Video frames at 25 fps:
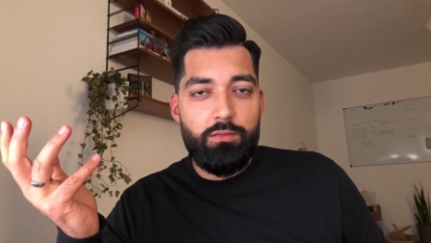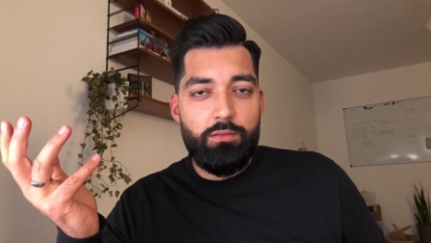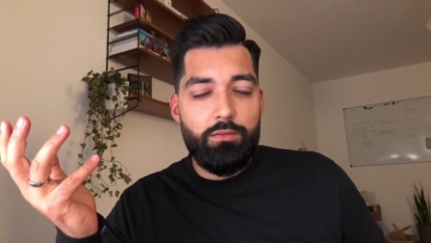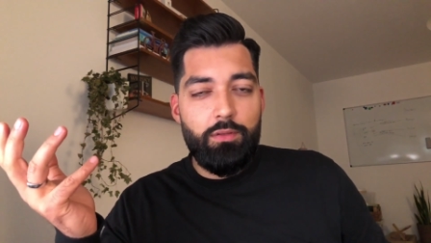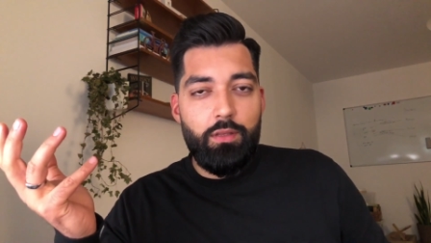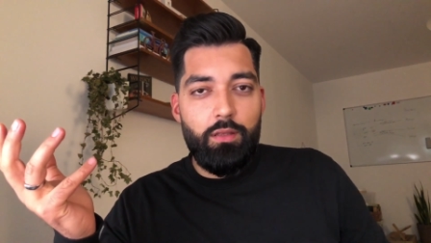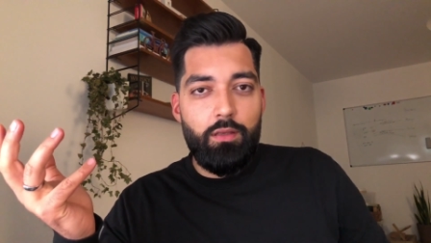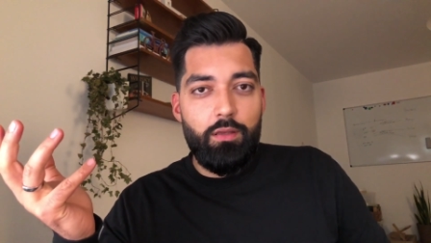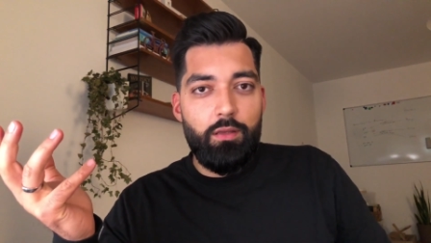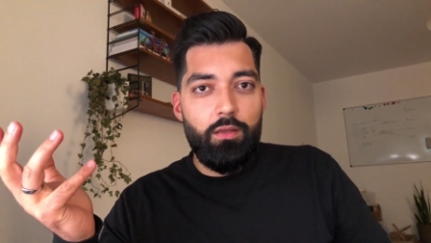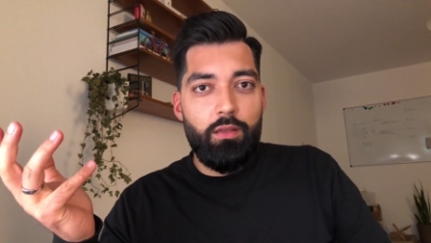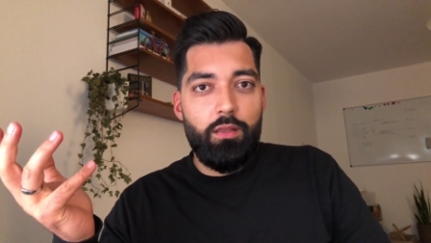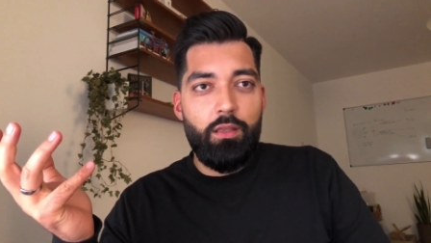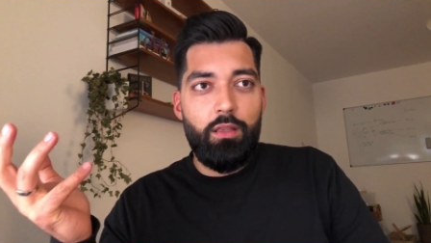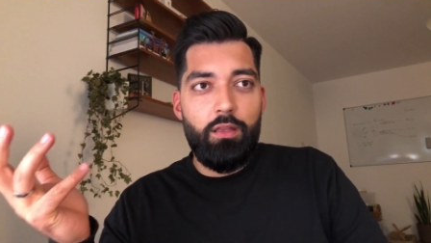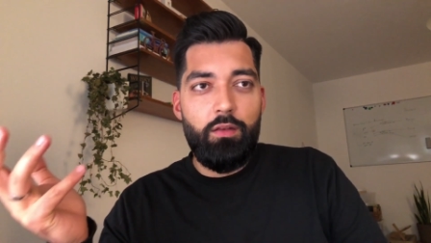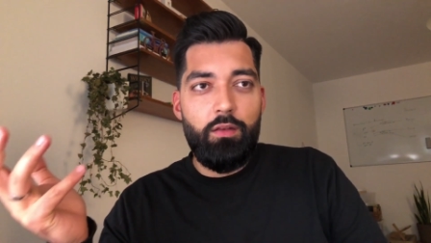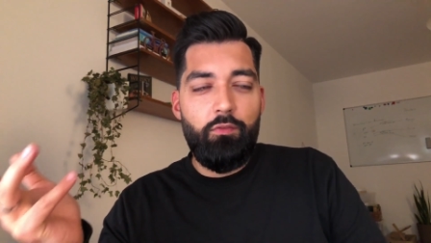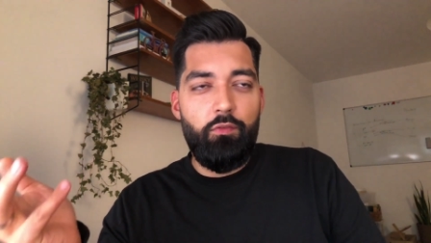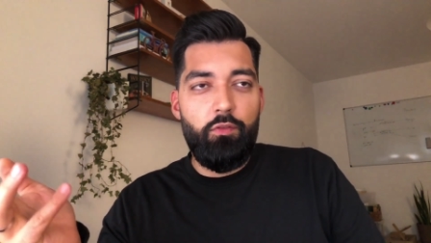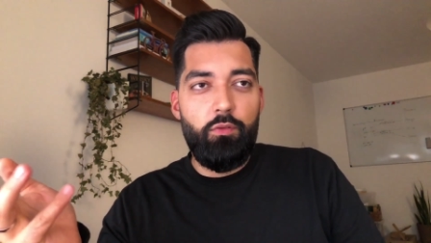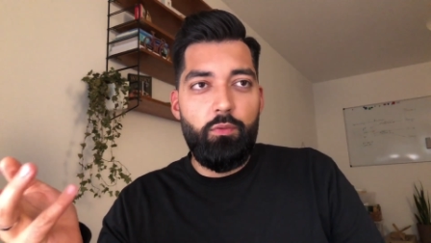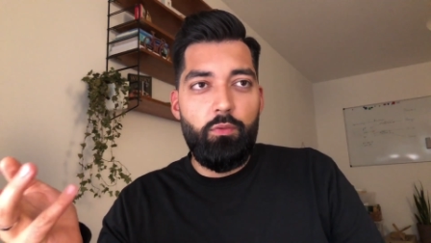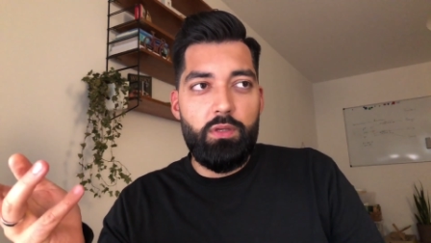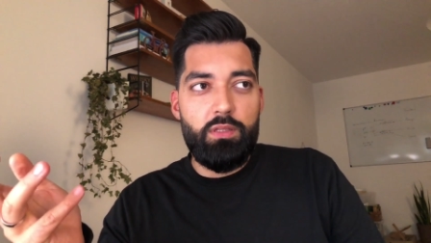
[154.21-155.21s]
The
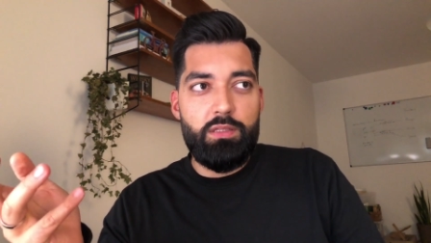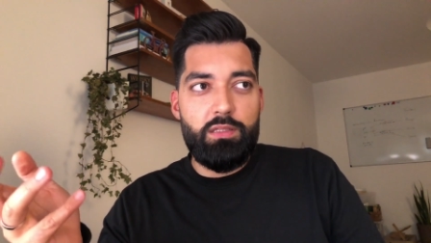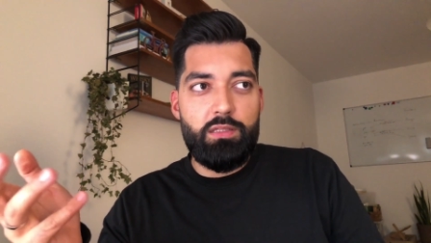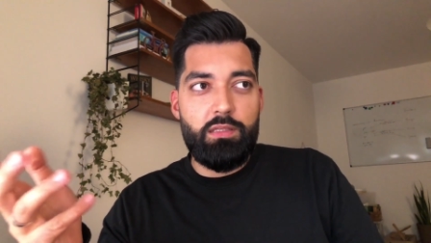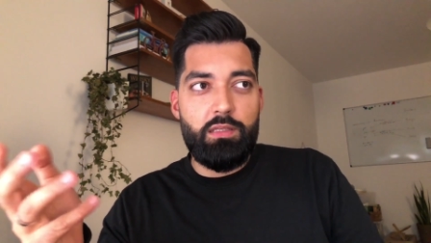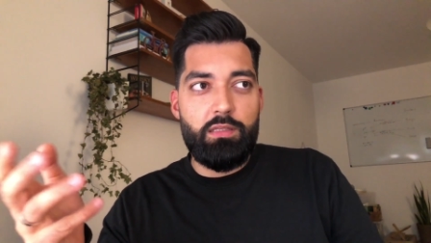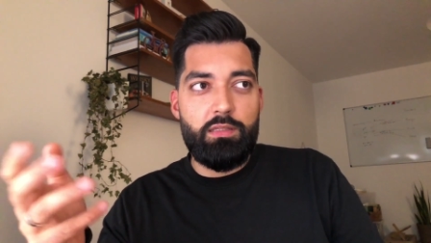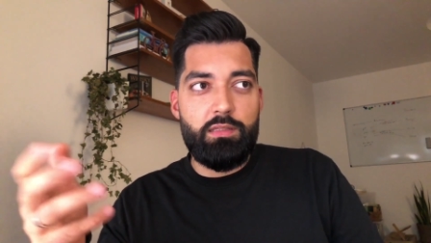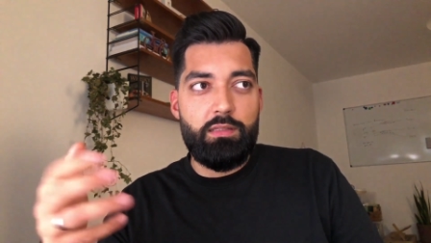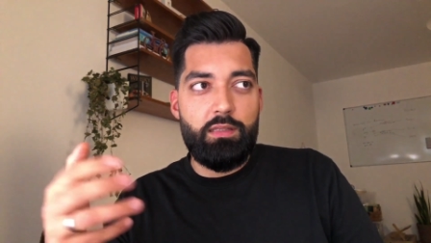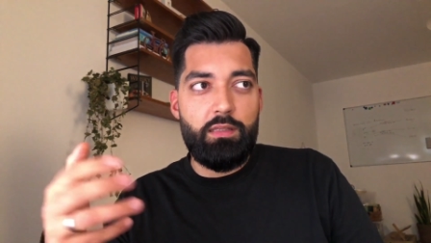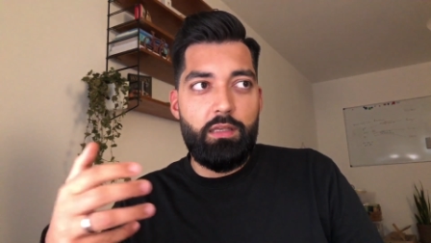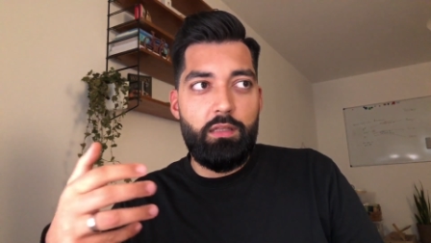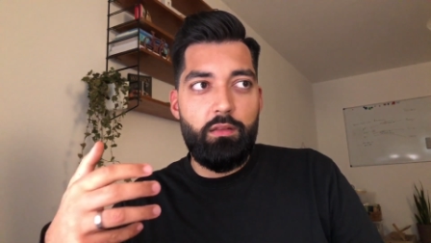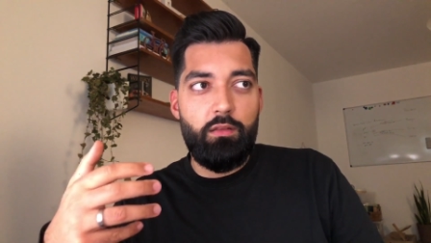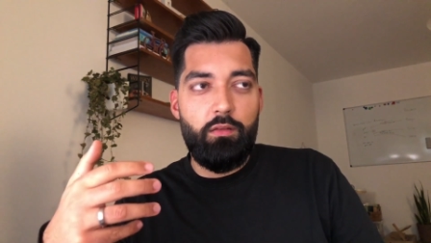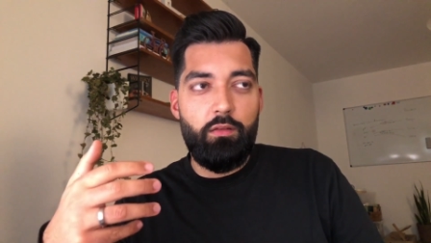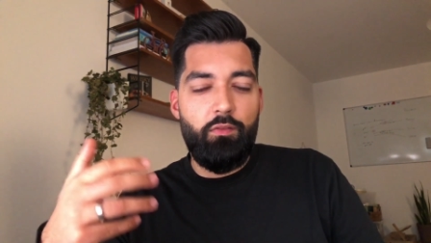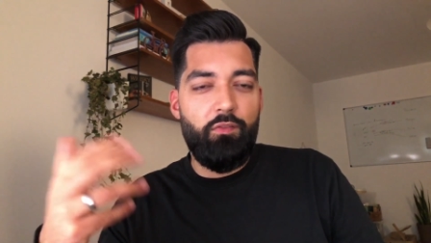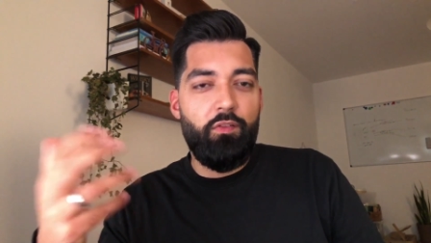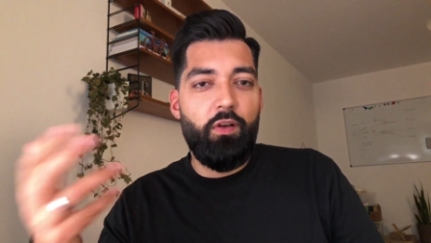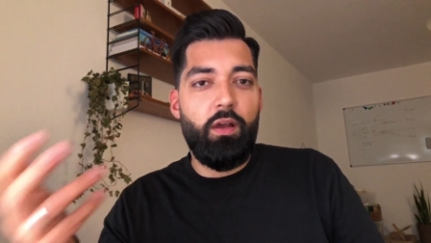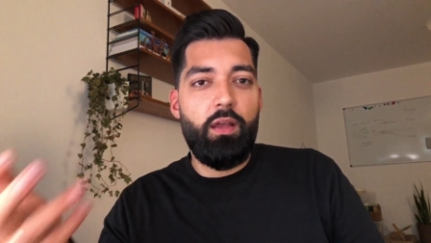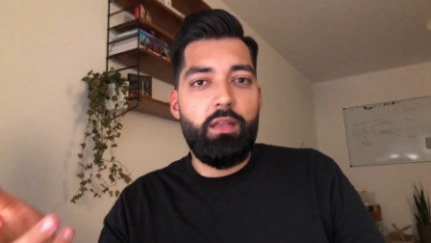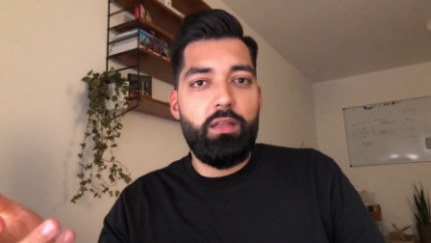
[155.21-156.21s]
influencers in the
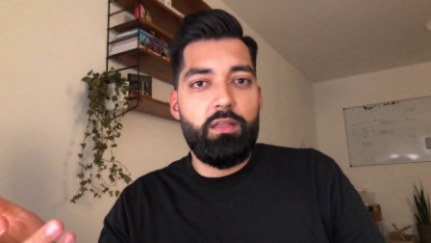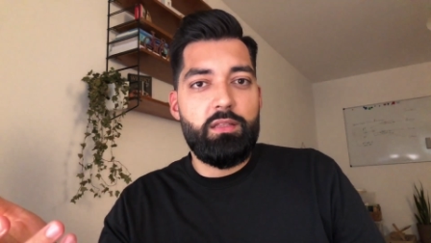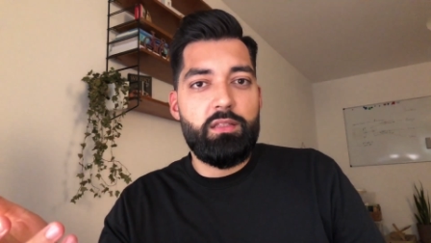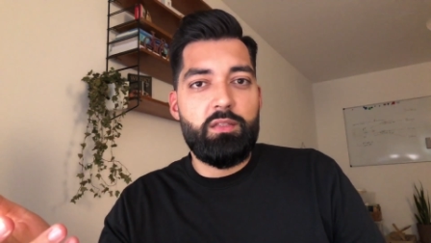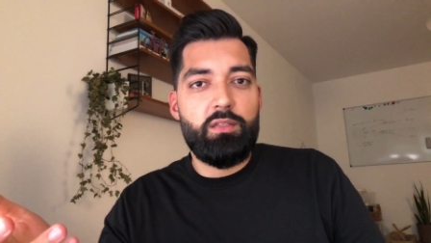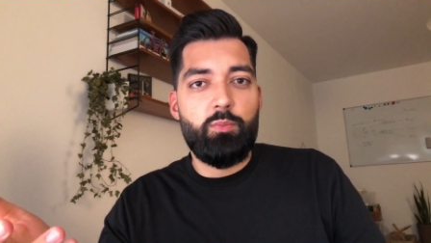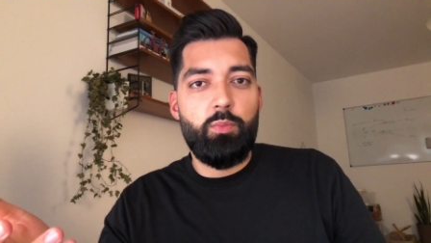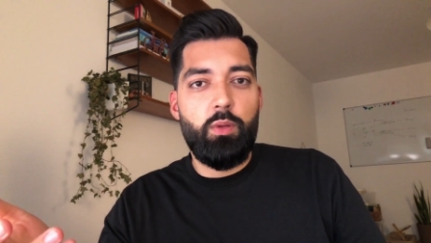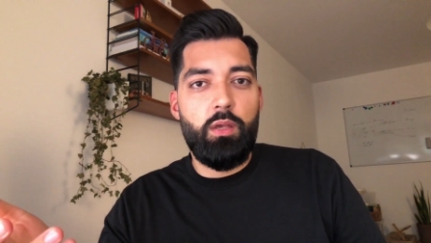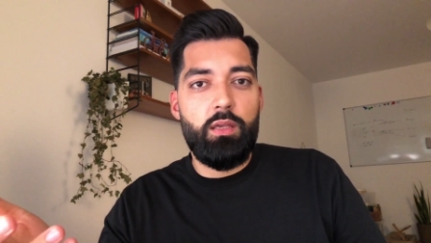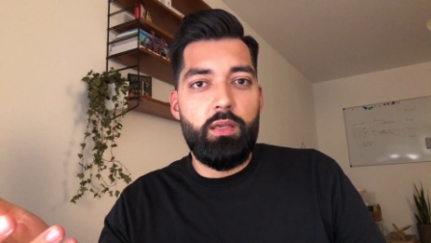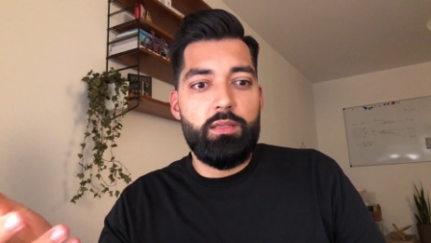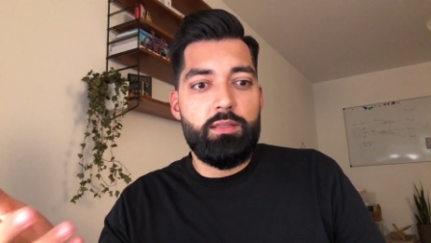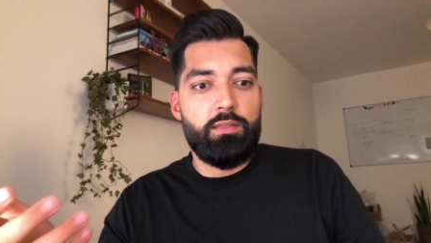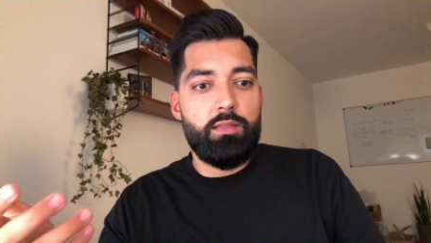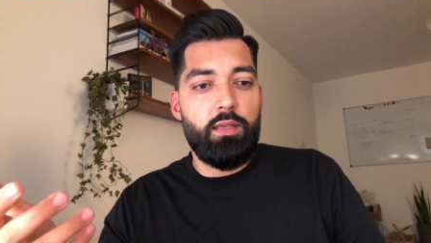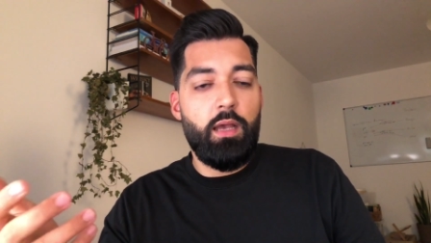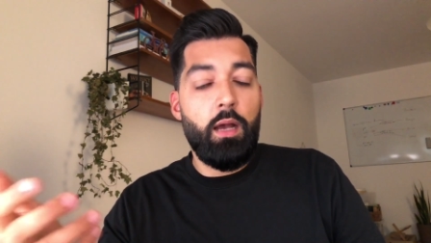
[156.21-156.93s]
finance space